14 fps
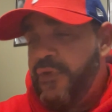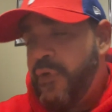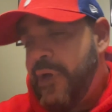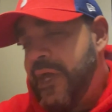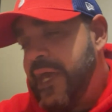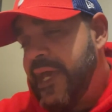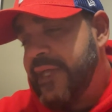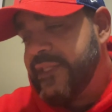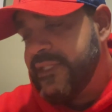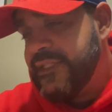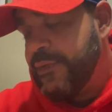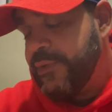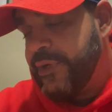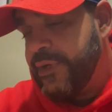know I had these.
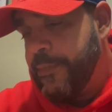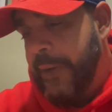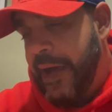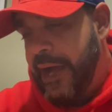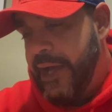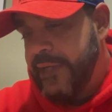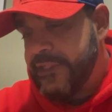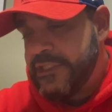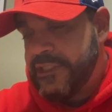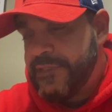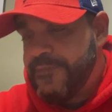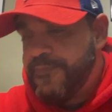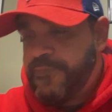They were in a box.